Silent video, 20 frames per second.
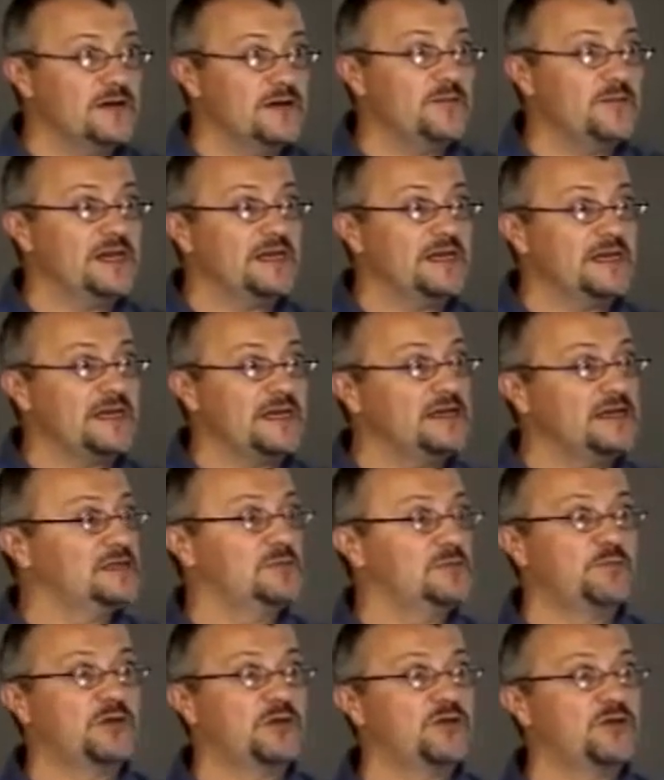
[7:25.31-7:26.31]
many
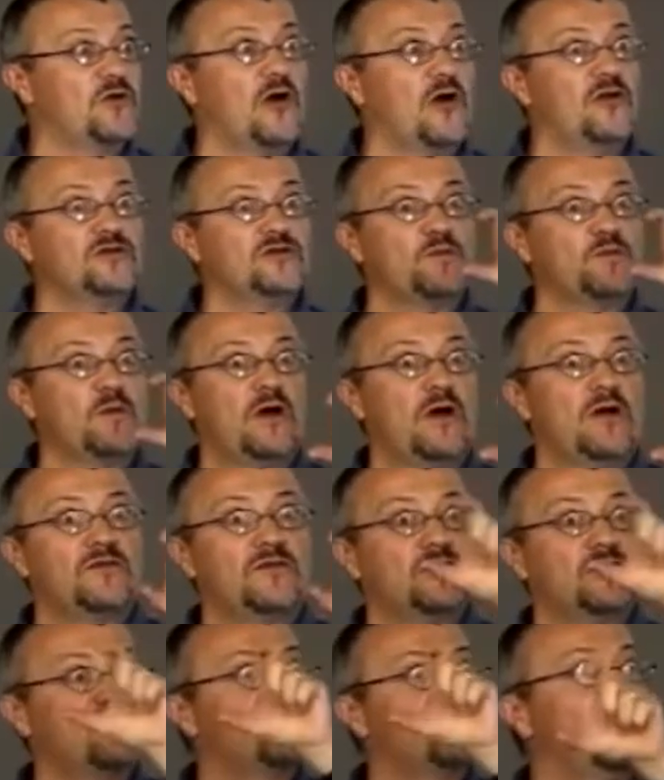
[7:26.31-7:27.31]
cases, but they're all small.
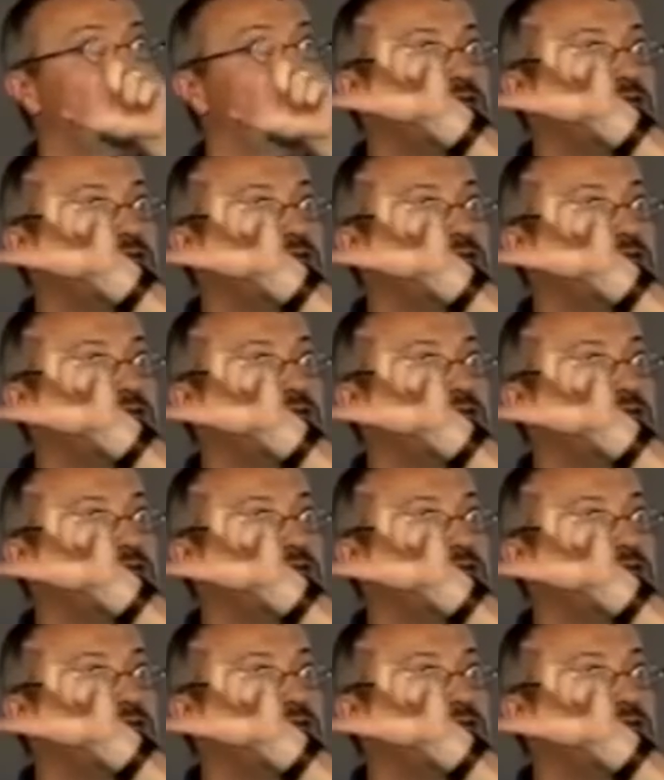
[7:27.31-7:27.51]
They're generally